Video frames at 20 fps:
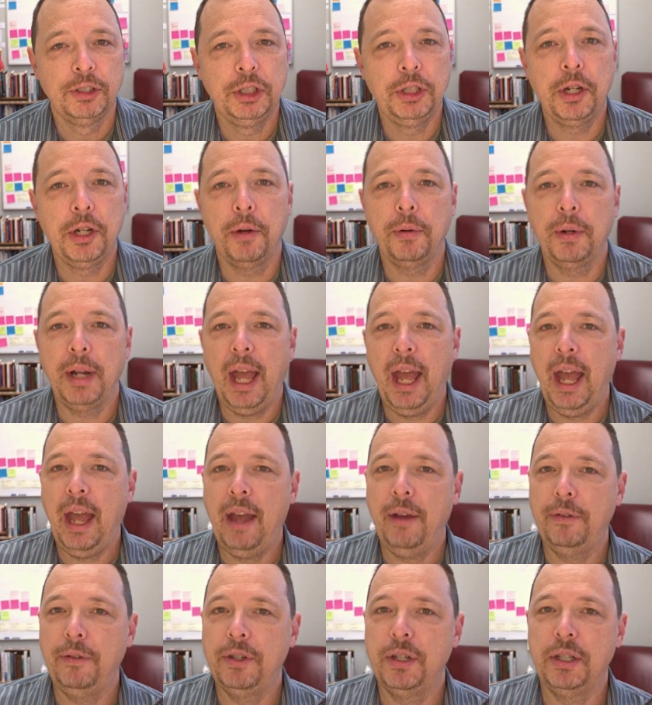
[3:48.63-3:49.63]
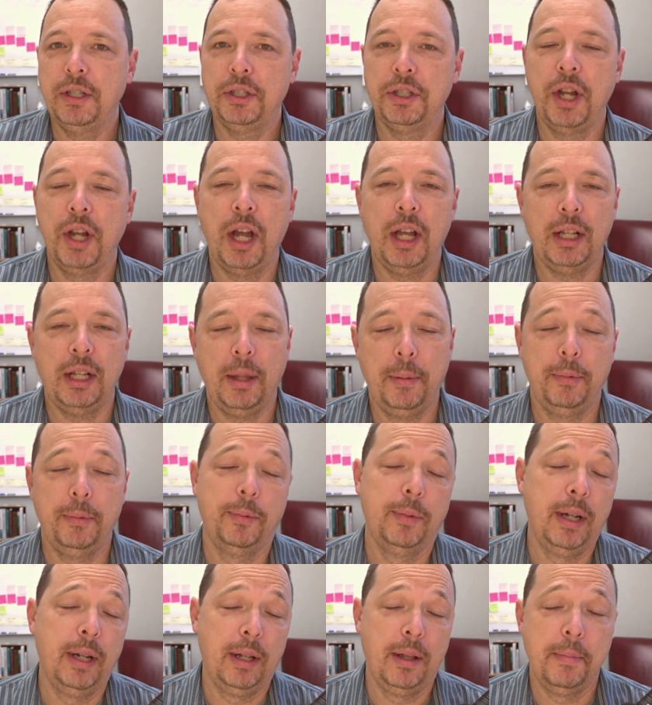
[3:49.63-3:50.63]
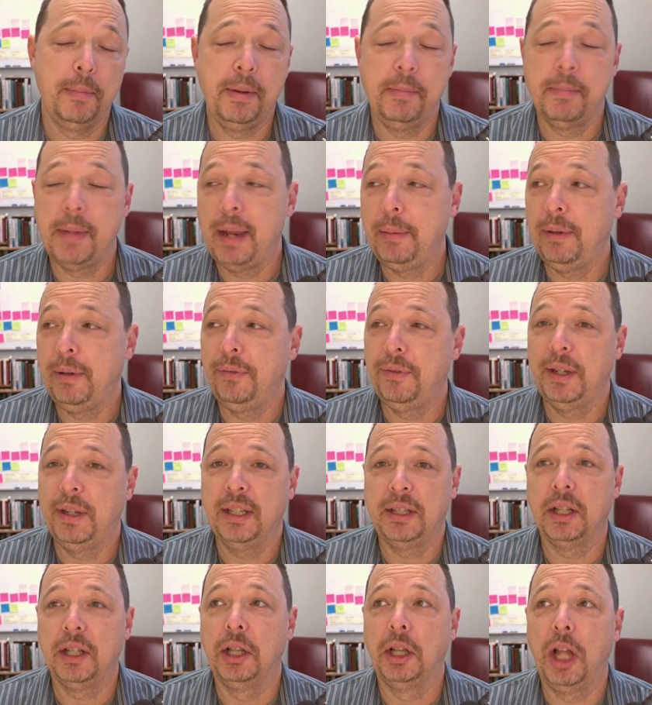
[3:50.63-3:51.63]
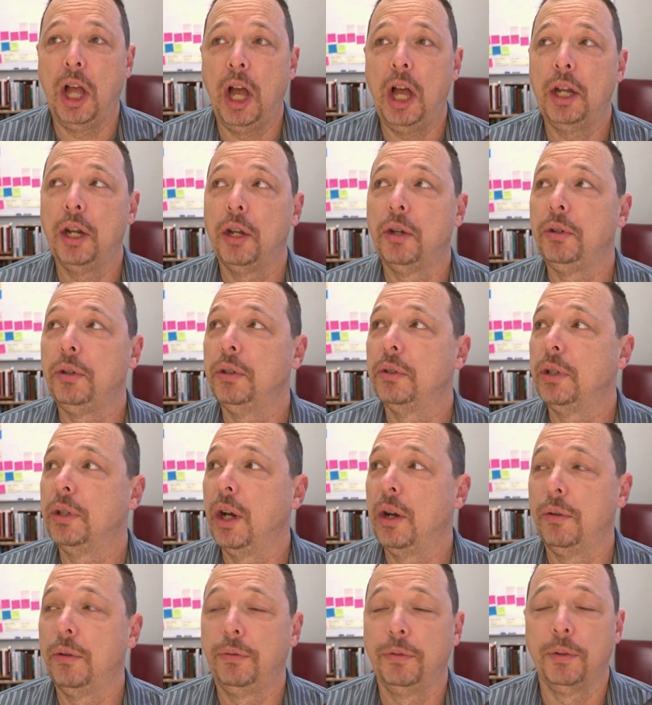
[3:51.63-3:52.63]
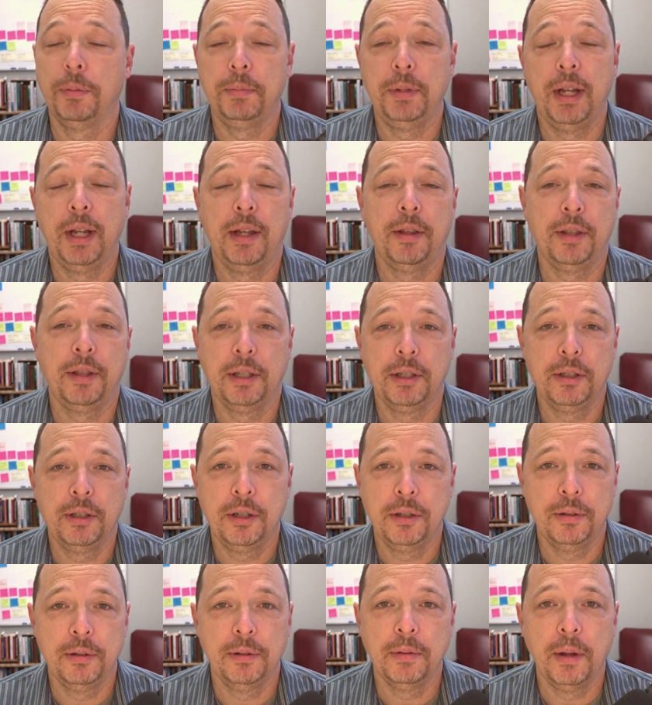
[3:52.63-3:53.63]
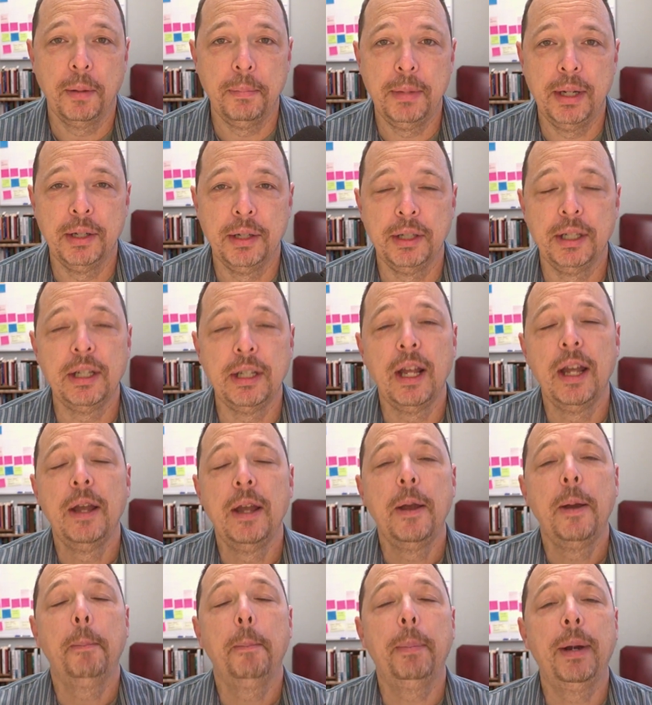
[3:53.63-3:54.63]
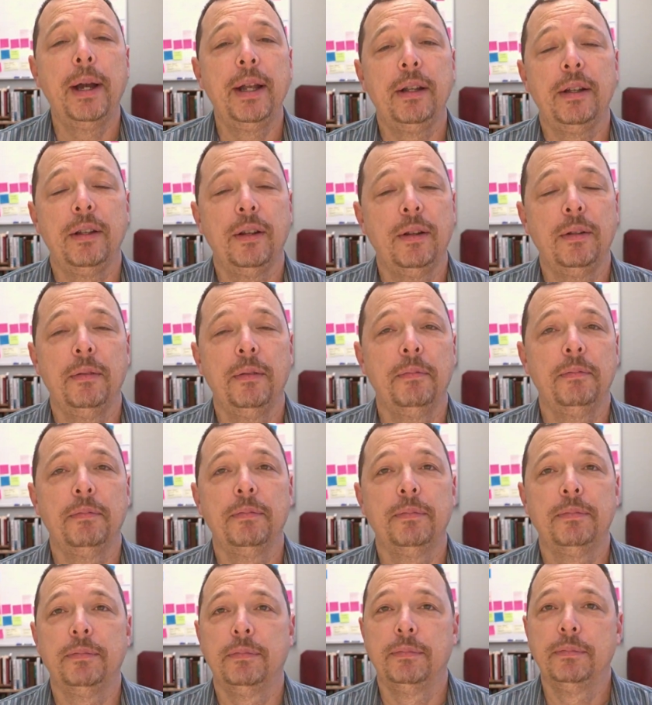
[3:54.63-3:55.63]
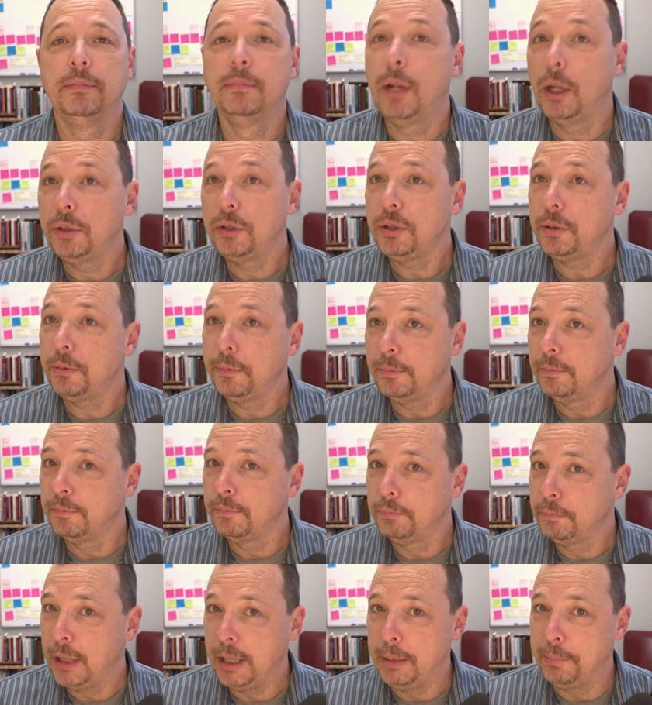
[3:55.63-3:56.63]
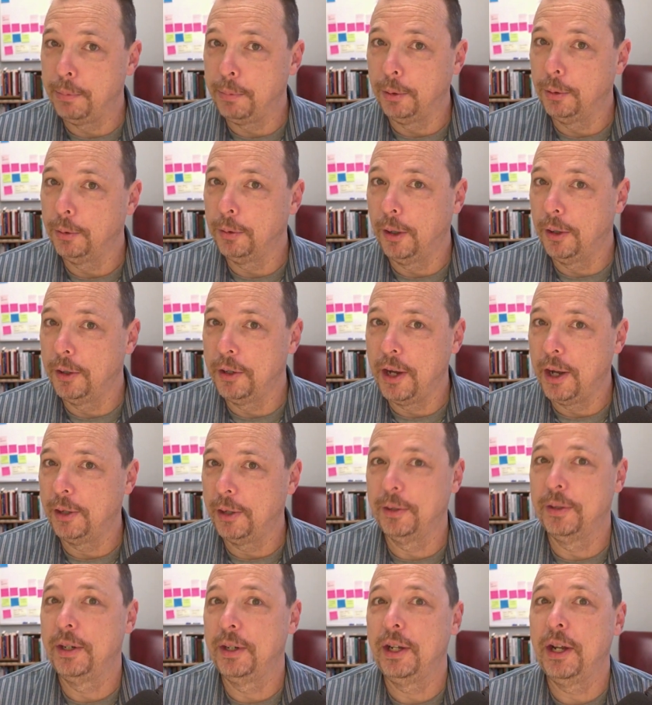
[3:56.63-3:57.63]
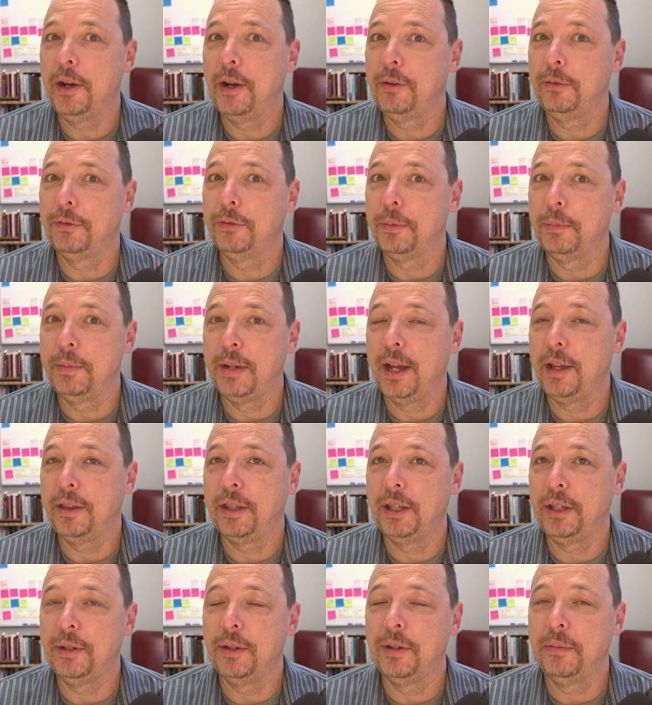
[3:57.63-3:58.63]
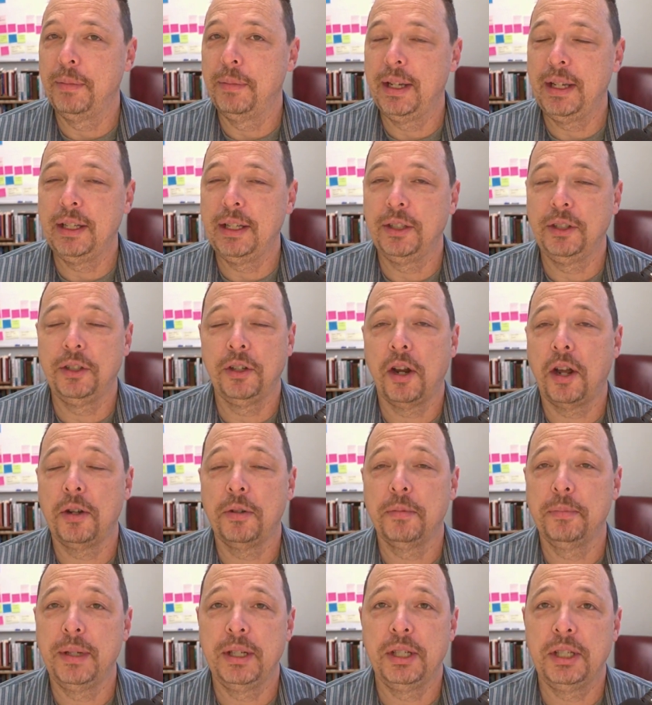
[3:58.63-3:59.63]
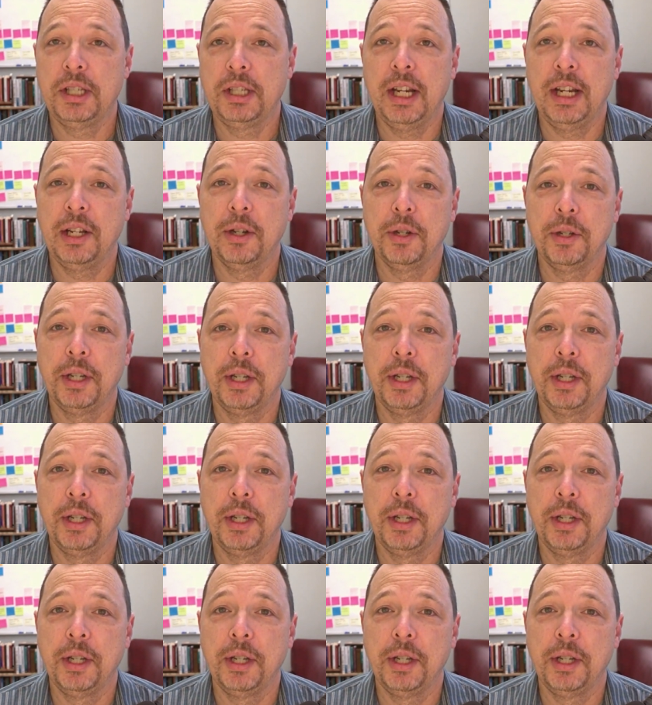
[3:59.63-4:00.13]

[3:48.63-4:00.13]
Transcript: You don't have to, it's not, well, I mean, maybe if you hit the lotto, you'll go from nothing to a million, but most people are not going to go from nothing to a million. You're not going to be sitting